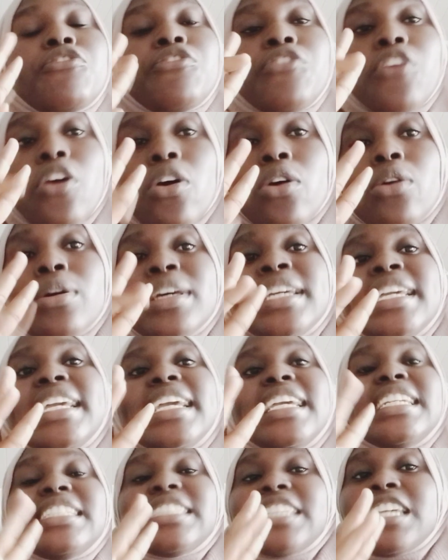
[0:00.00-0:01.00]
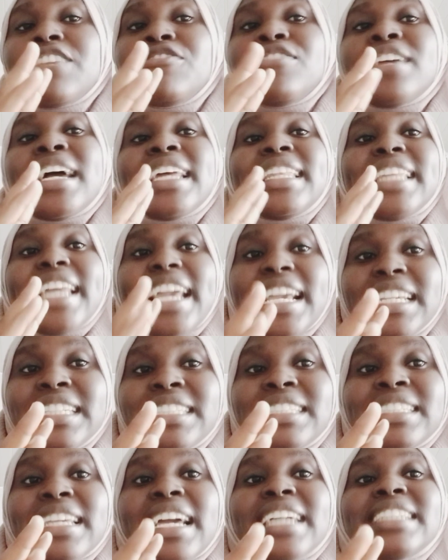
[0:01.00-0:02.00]
Four, it gives you an
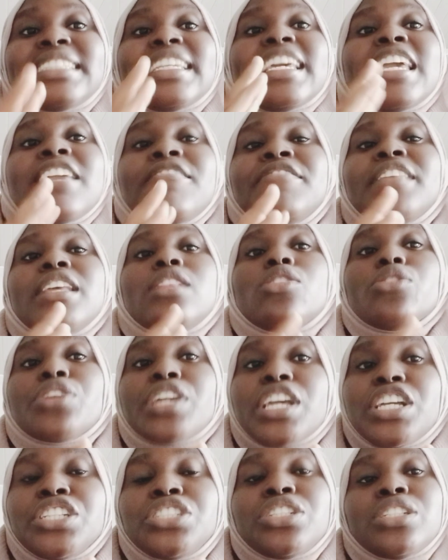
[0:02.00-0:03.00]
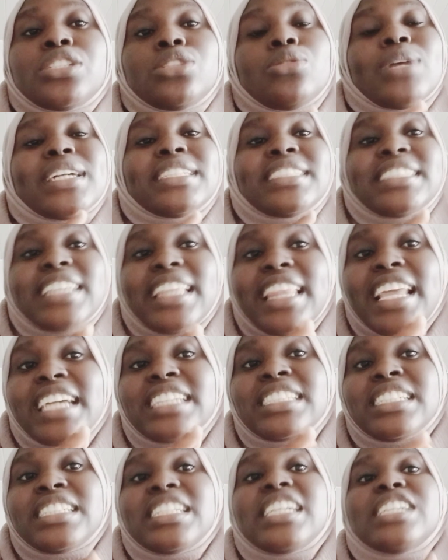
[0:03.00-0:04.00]
insight if the location you are
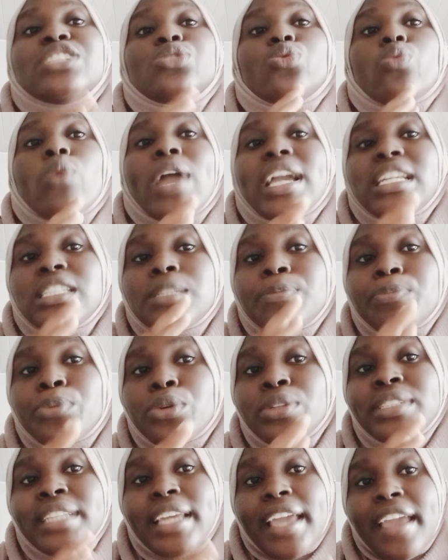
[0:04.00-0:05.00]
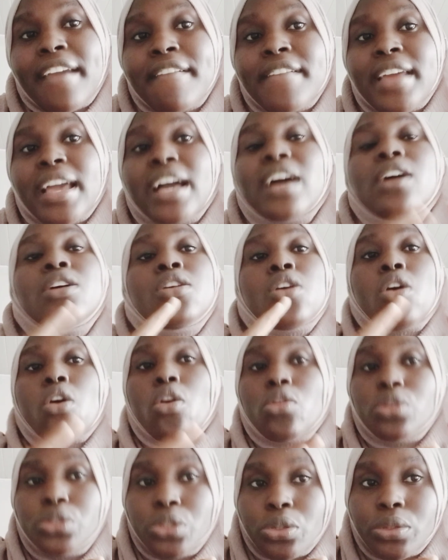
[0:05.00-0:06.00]
selecting is wet prone area
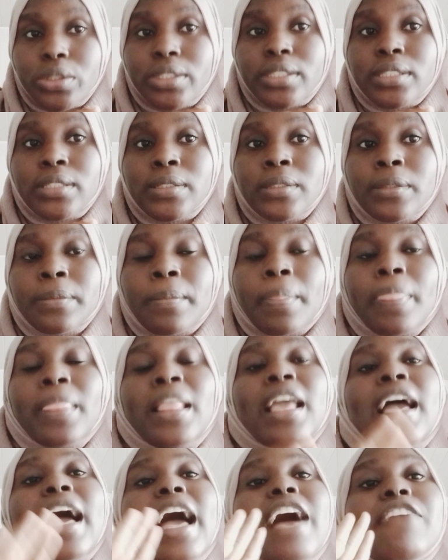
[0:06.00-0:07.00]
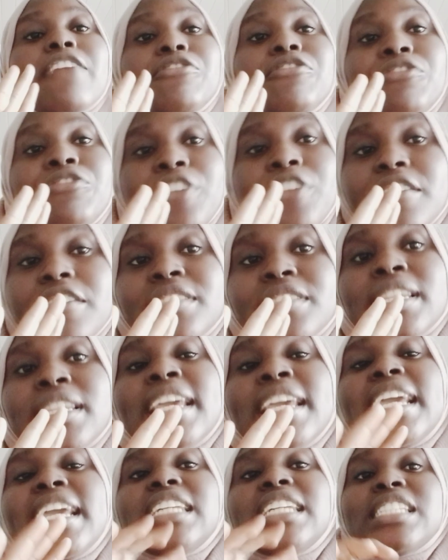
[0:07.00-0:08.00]
or not. And fifth,
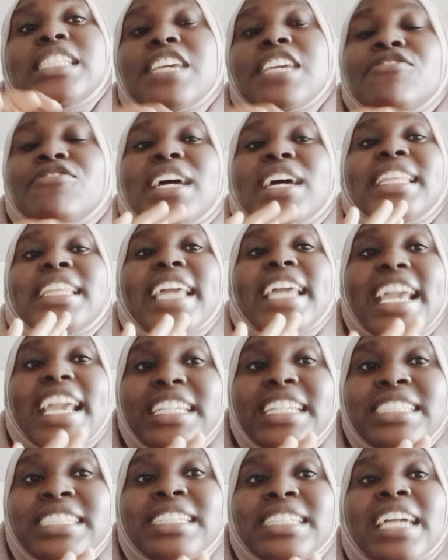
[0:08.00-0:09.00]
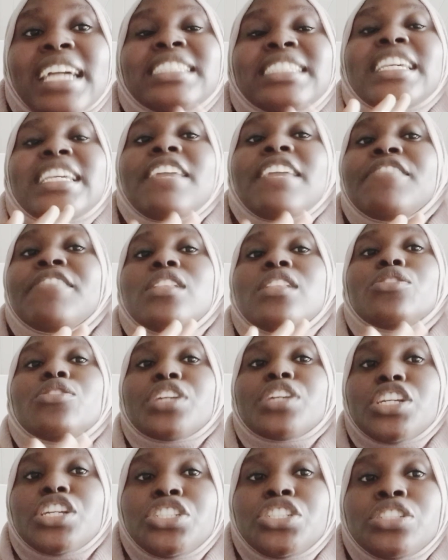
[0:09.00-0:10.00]
it gives you an insight if the
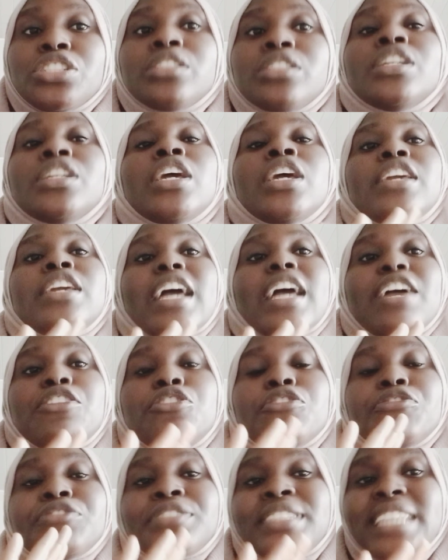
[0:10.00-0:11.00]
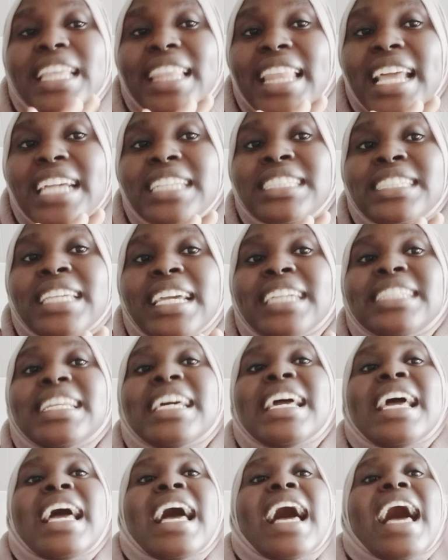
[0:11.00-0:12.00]
location you've selected
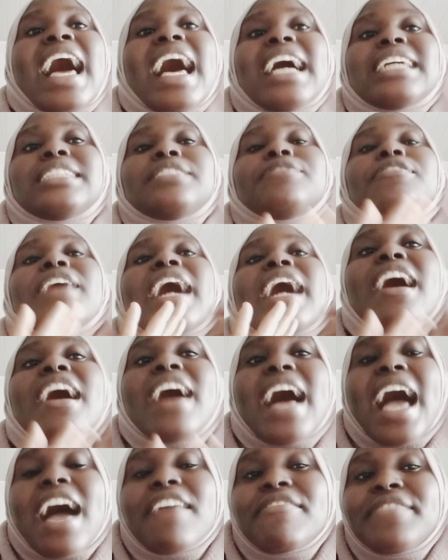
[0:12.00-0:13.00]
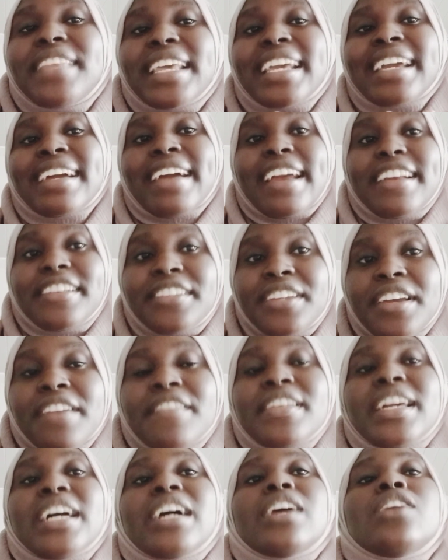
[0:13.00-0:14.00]
has have the
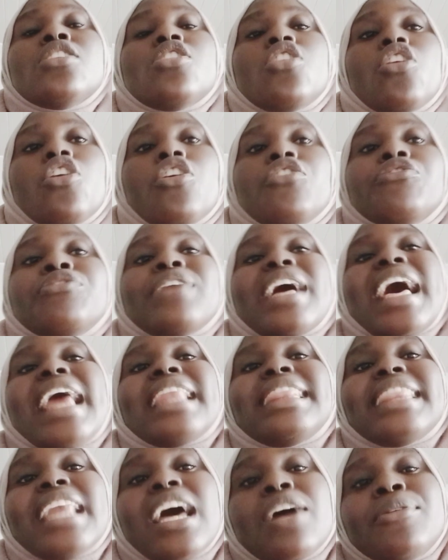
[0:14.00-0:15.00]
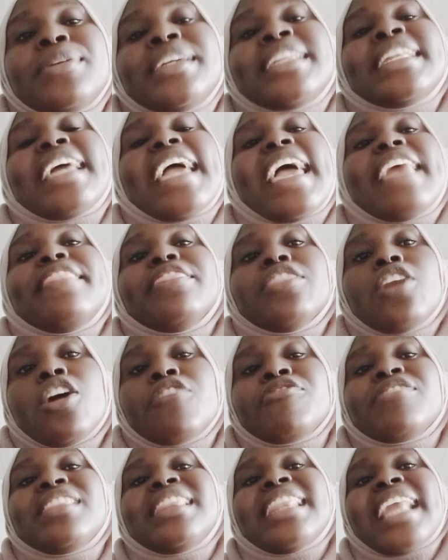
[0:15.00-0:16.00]
criteria of allowing
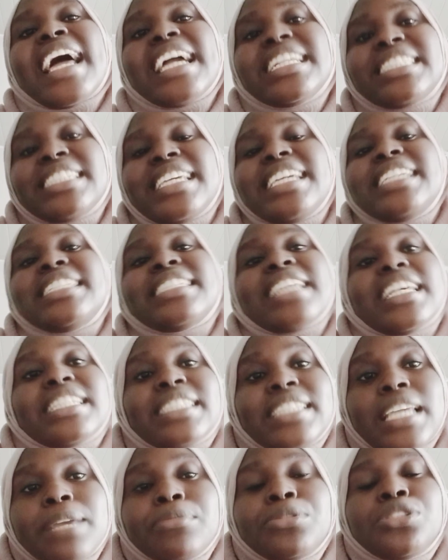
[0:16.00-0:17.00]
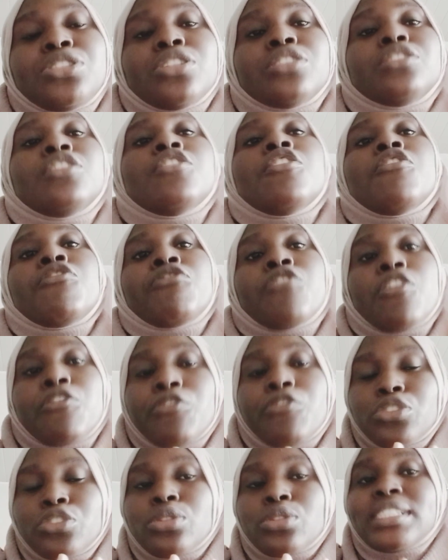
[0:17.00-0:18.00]
enough light interception for
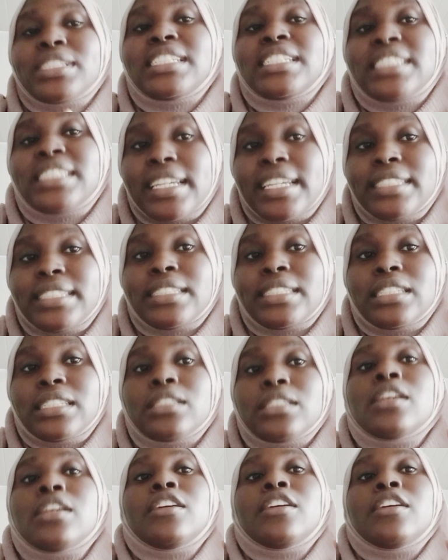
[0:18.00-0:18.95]
photosynthesis.